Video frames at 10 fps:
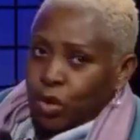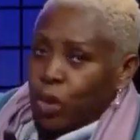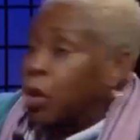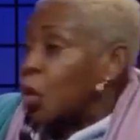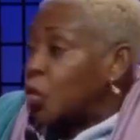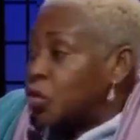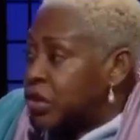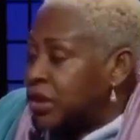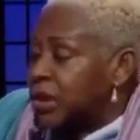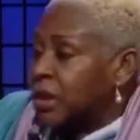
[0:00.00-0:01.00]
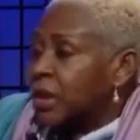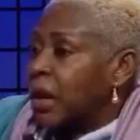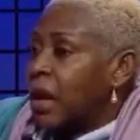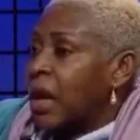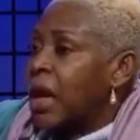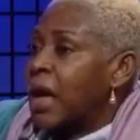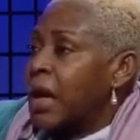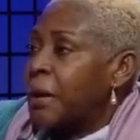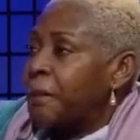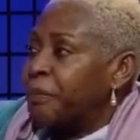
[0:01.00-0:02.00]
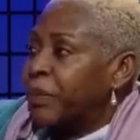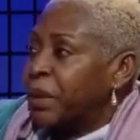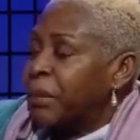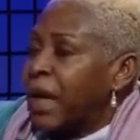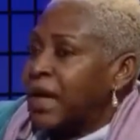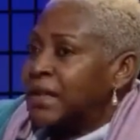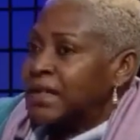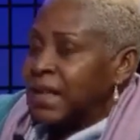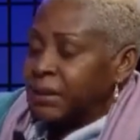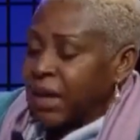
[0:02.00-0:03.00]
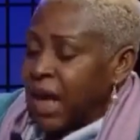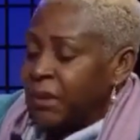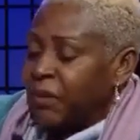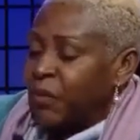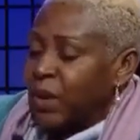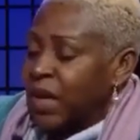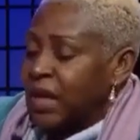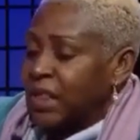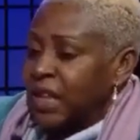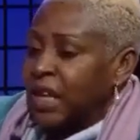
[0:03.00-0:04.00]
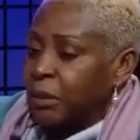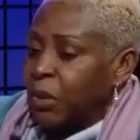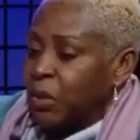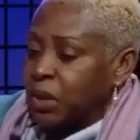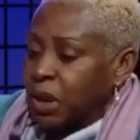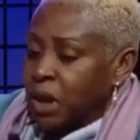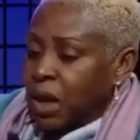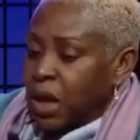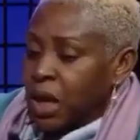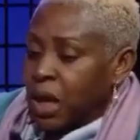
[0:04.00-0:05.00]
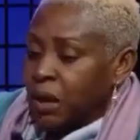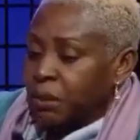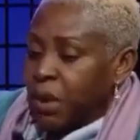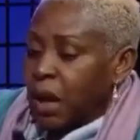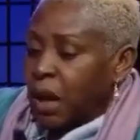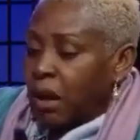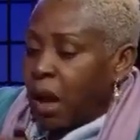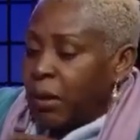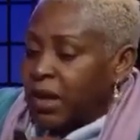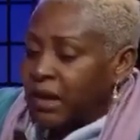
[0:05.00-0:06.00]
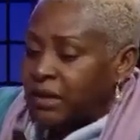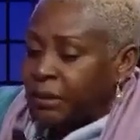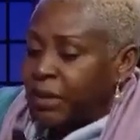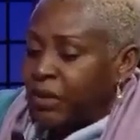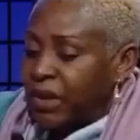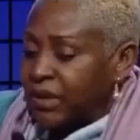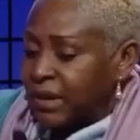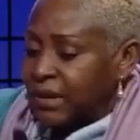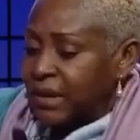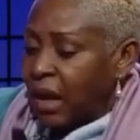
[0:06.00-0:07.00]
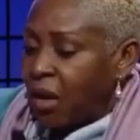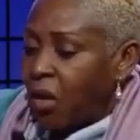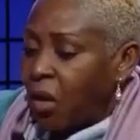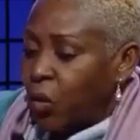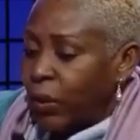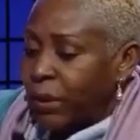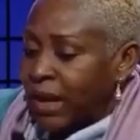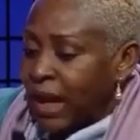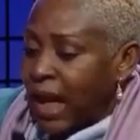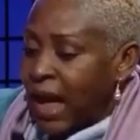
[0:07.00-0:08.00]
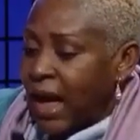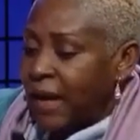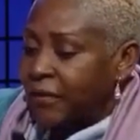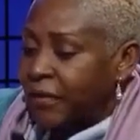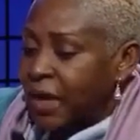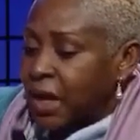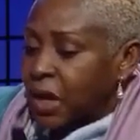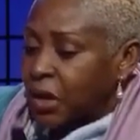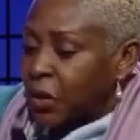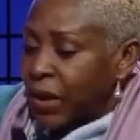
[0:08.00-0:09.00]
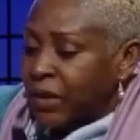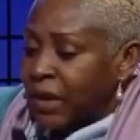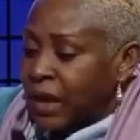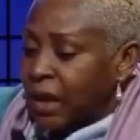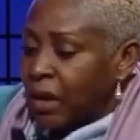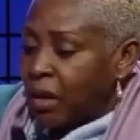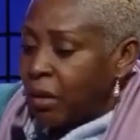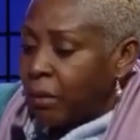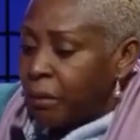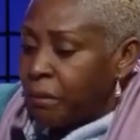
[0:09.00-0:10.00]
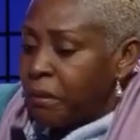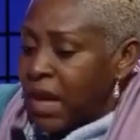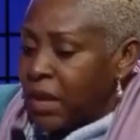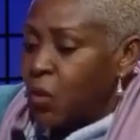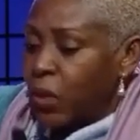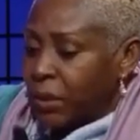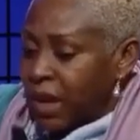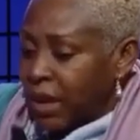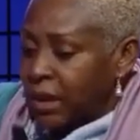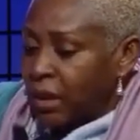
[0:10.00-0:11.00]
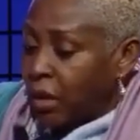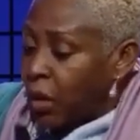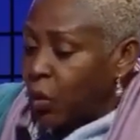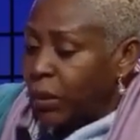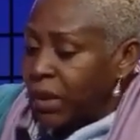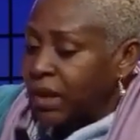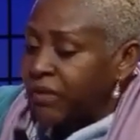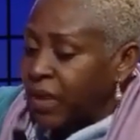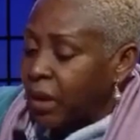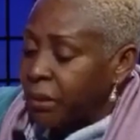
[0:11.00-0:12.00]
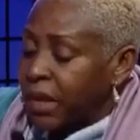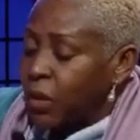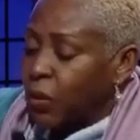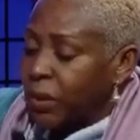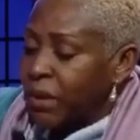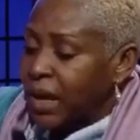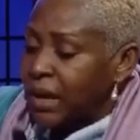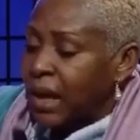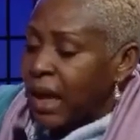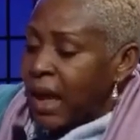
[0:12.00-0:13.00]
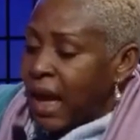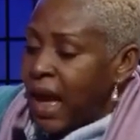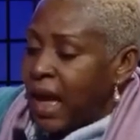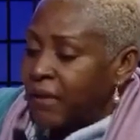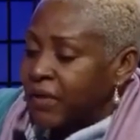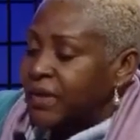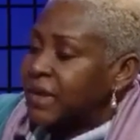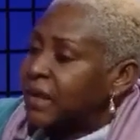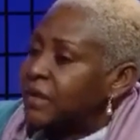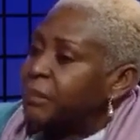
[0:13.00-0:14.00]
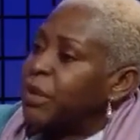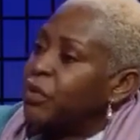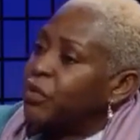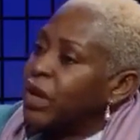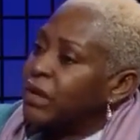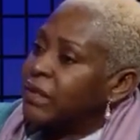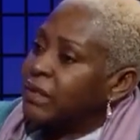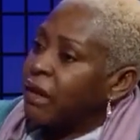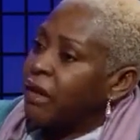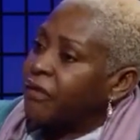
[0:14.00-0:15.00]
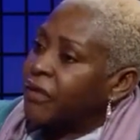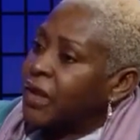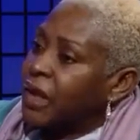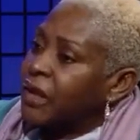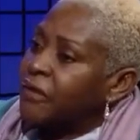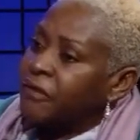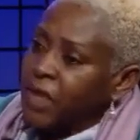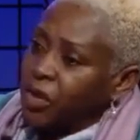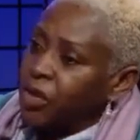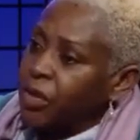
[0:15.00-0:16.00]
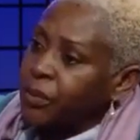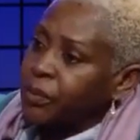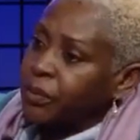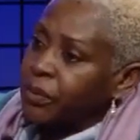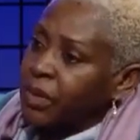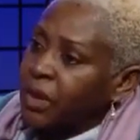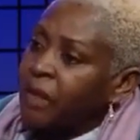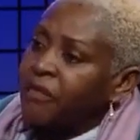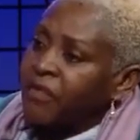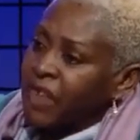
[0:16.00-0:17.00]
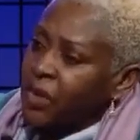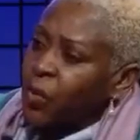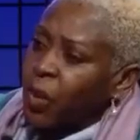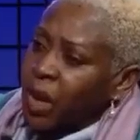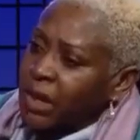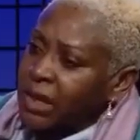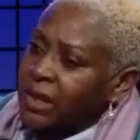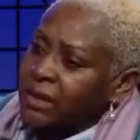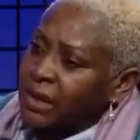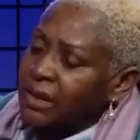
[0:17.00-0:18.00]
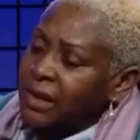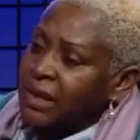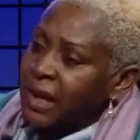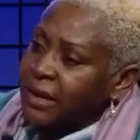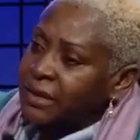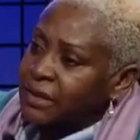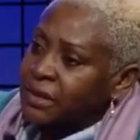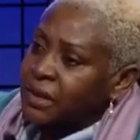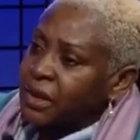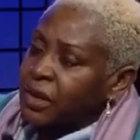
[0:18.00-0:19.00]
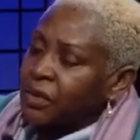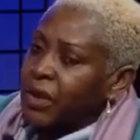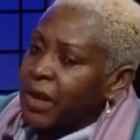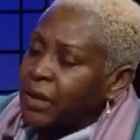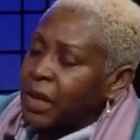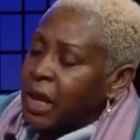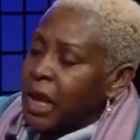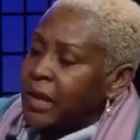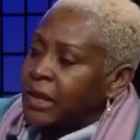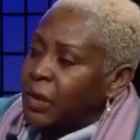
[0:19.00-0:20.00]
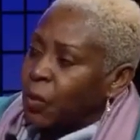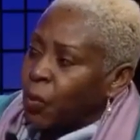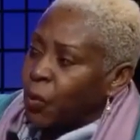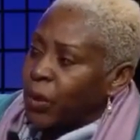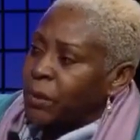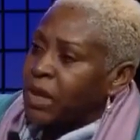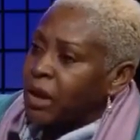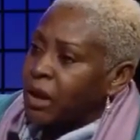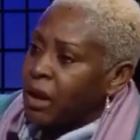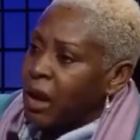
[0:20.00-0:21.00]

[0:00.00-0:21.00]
clothes. But at the same time, if we can think about common experiences that all women have, you know, I think many women, all women, if not many women, have this experience of fear, a fear walking in the night, right? I think women are